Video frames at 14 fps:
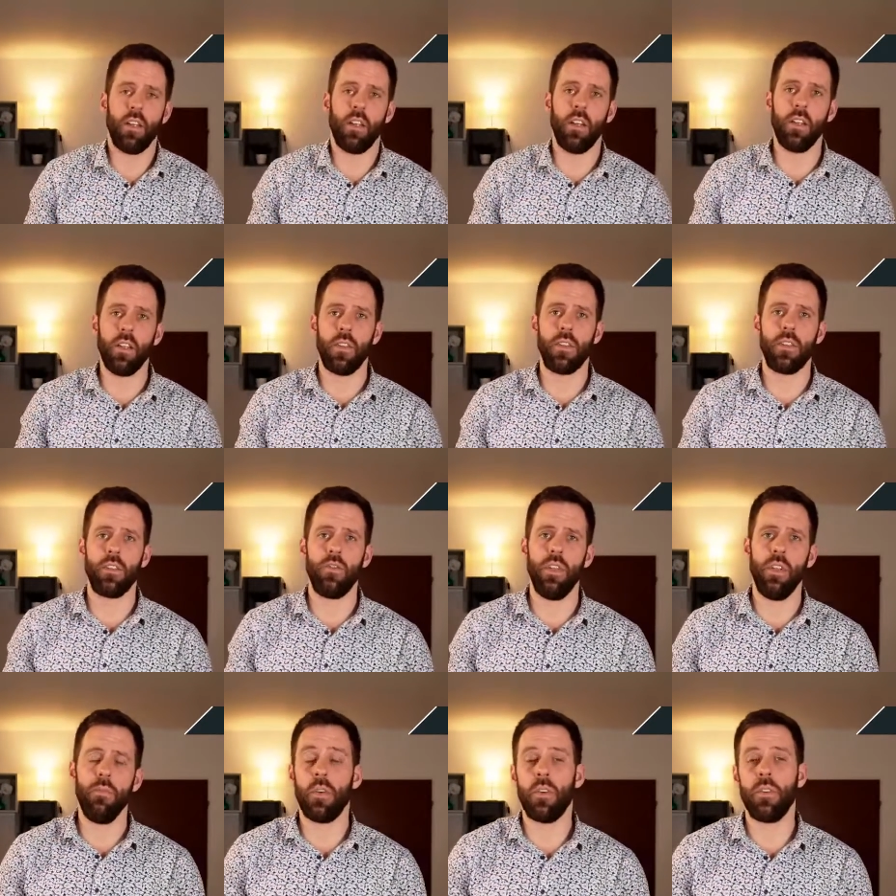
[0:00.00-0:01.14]
in the
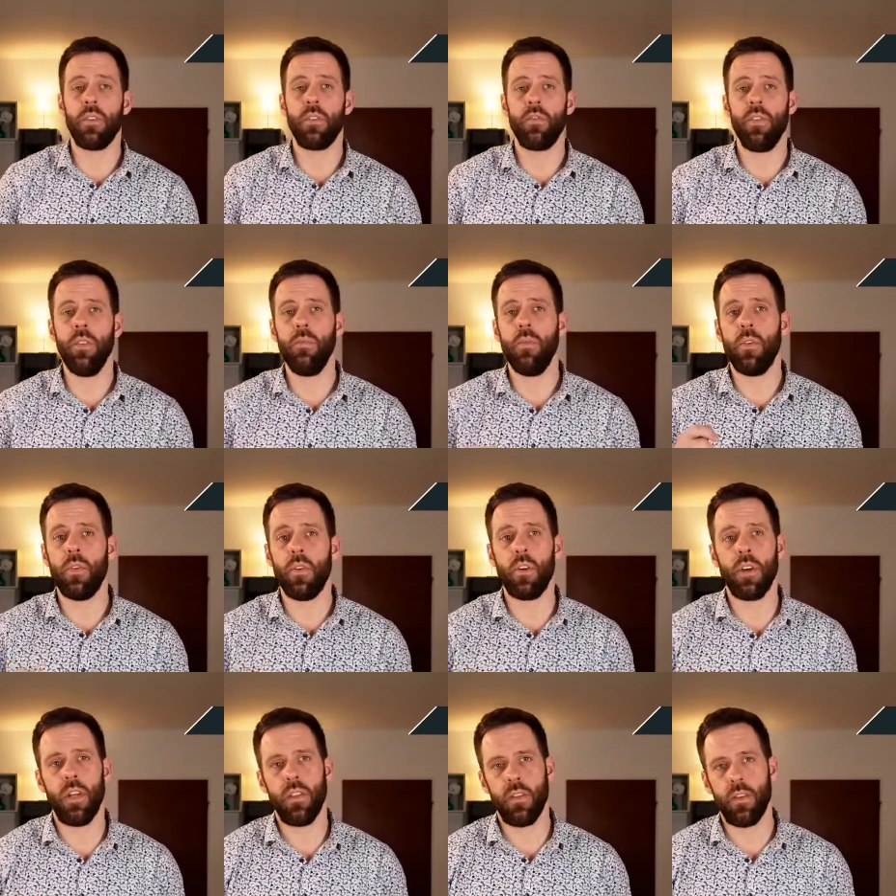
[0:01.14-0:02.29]
stream, on the stream,
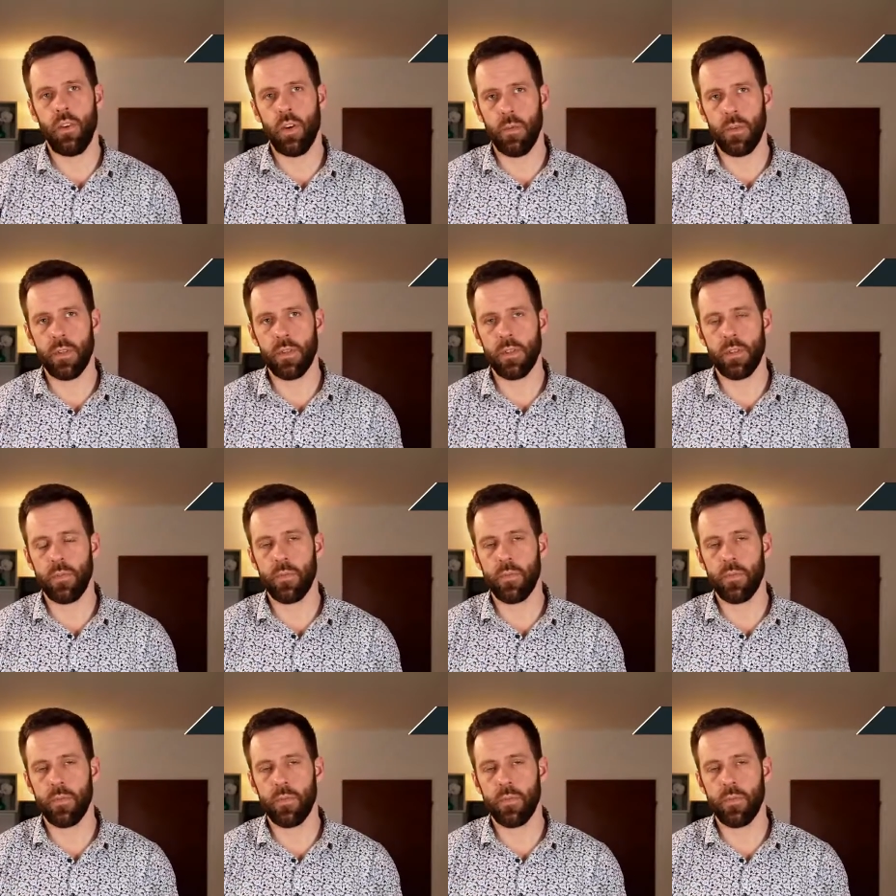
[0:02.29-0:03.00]
or in the comments.